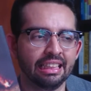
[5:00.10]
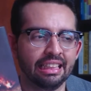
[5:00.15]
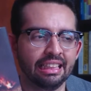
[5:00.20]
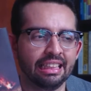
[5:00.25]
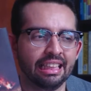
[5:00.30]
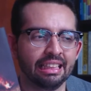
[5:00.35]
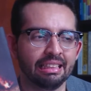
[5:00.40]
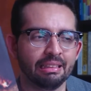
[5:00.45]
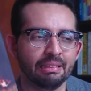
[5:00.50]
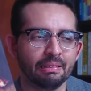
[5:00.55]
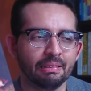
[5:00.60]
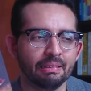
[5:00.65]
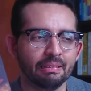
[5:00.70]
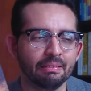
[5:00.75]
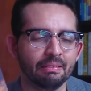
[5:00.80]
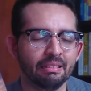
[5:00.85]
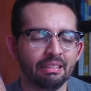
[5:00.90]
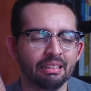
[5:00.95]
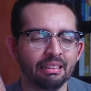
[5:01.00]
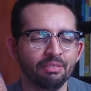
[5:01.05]
that
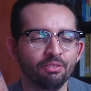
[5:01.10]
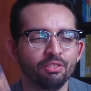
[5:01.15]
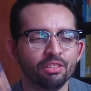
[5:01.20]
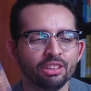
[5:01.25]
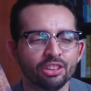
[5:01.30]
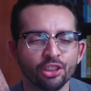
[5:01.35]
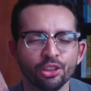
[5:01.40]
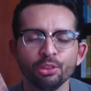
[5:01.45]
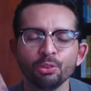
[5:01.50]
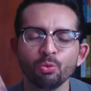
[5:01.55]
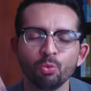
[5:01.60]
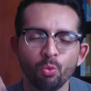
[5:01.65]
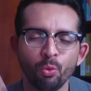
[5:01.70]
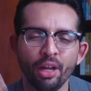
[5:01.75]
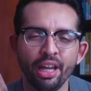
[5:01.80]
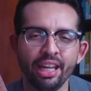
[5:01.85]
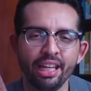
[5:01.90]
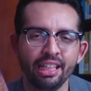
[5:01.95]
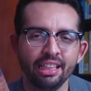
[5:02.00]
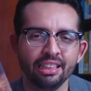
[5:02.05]
in certain
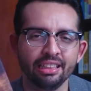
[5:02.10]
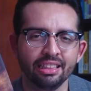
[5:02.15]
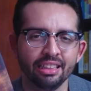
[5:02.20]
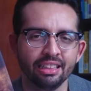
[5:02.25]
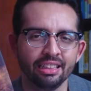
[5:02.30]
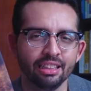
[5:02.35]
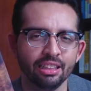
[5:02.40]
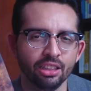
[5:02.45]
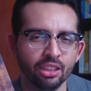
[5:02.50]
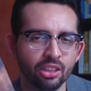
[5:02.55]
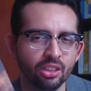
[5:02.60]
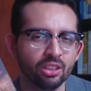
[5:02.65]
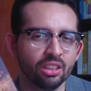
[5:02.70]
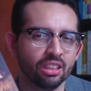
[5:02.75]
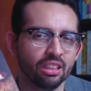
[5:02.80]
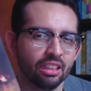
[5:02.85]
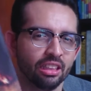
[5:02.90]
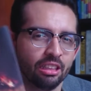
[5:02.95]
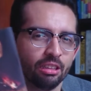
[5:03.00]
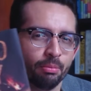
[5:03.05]
way it looked
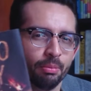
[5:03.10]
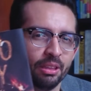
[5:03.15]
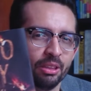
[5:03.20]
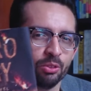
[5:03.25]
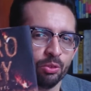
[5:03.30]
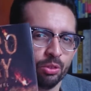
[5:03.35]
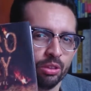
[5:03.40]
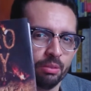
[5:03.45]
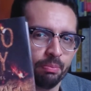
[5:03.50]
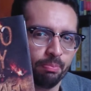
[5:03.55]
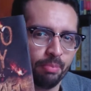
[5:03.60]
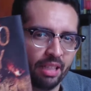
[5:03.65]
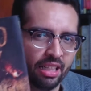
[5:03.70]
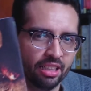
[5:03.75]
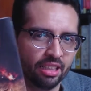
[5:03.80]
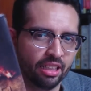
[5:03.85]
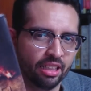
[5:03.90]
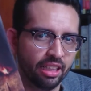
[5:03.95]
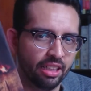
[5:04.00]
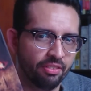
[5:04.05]
a little bit
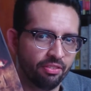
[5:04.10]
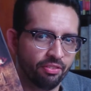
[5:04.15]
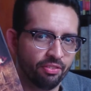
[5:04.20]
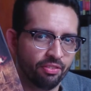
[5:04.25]
repetitive